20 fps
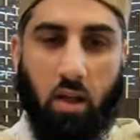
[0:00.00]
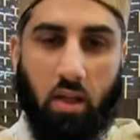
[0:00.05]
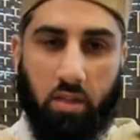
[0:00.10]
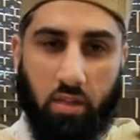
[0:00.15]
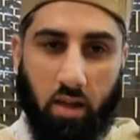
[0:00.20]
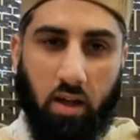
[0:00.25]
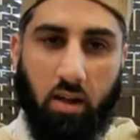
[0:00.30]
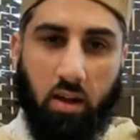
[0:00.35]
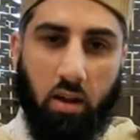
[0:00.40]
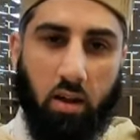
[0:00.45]

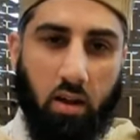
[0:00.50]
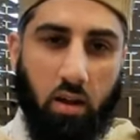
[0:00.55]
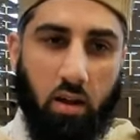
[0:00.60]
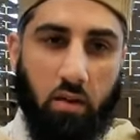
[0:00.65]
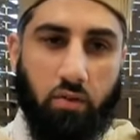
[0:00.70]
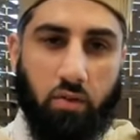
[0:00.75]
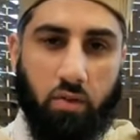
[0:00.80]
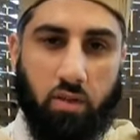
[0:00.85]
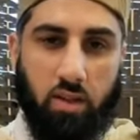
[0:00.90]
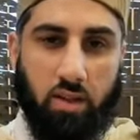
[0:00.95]
Thank Allah
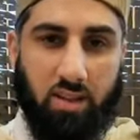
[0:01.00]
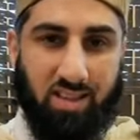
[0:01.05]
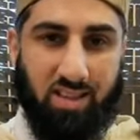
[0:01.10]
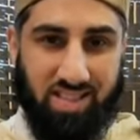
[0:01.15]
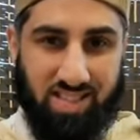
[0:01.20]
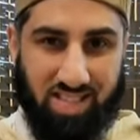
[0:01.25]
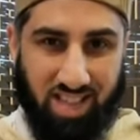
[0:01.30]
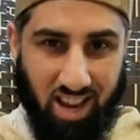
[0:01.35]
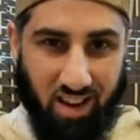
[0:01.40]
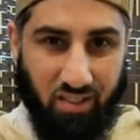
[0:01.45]
for the
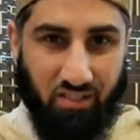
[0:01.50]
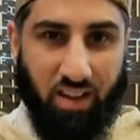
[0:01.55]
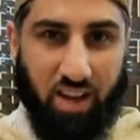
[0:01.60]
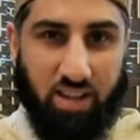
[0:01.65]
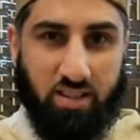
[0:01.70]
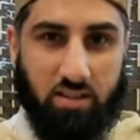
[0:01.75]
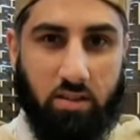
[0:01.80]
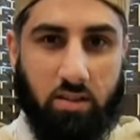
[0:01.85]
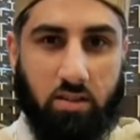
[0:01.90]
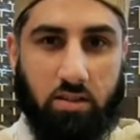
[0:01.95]

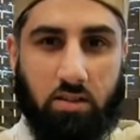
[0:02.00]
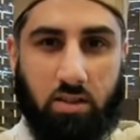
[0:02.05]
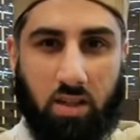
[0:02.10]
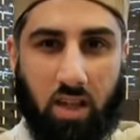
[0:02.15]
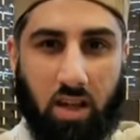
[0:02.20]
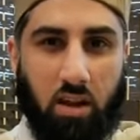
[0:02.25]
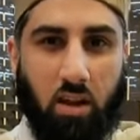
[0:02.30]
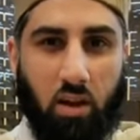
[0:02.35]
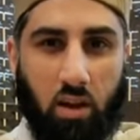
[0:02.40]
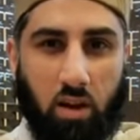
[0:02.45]
steadfastness.
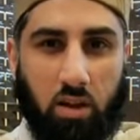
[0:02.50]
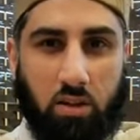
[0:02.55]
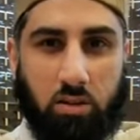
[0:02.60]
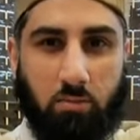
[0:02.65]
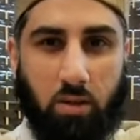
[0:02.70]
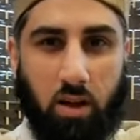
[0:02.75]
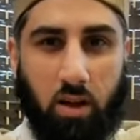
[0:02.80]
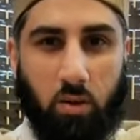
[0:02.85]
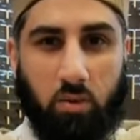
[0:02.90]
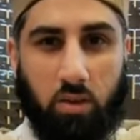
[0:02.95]
Thank Allah
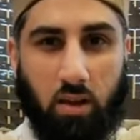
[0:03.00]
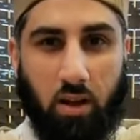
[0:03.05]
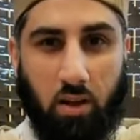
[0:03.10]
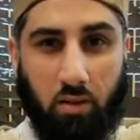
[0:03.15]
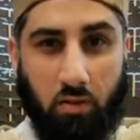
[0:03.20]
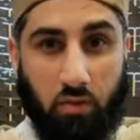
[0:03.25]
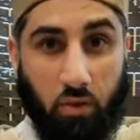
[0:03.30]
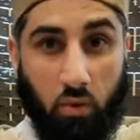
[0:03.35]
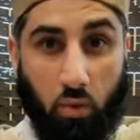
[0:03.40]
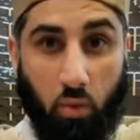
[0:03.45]
subhanahu wa ta'ala
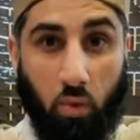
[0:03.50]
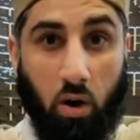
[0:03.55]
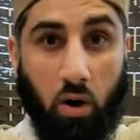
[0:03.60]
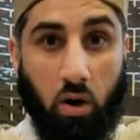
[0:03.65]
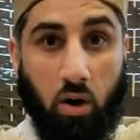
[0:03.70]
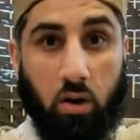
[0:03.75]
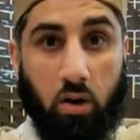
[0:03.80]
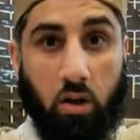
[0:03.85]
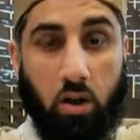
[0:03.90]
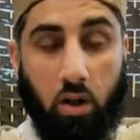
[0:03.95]
for what
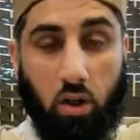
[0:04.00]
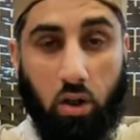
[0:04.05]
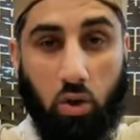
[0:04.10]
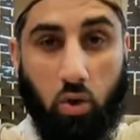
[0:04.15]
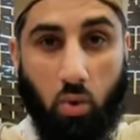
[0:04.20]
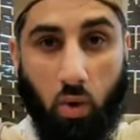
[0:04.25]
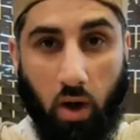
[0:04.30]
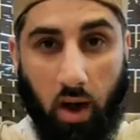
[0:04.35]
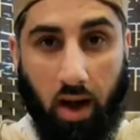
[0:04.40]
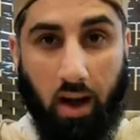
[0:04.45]

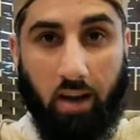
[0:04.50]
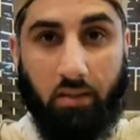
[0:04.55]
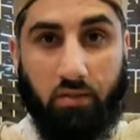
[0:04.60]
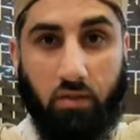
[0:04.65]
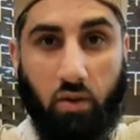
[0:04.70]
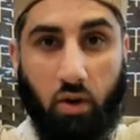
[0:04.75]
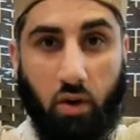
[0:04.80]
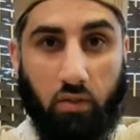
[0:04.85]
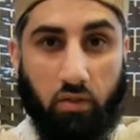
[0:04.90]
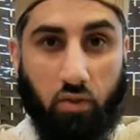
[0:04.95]
you have
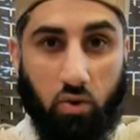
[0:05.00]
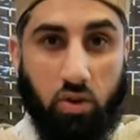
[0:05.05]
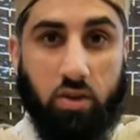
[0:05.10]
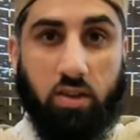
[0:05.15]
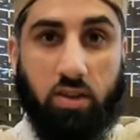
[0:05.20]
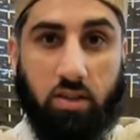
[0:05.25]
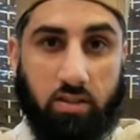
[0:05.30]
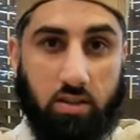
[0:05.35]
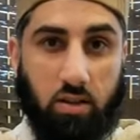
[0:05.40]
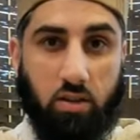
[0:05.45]
of
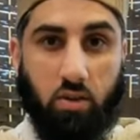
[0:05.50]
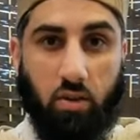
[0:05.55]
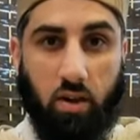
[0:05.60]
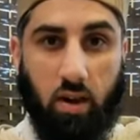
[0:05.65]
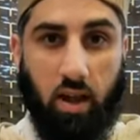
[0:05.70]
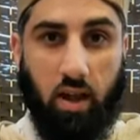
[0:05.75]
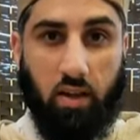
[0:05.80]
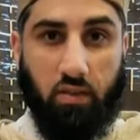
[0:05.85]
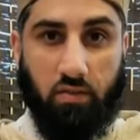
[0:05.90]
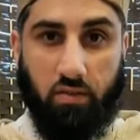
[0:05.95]
goodness in your
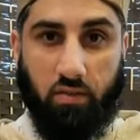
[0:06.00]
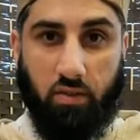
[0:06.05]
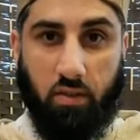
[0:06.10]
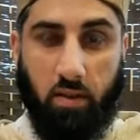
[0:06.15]
life.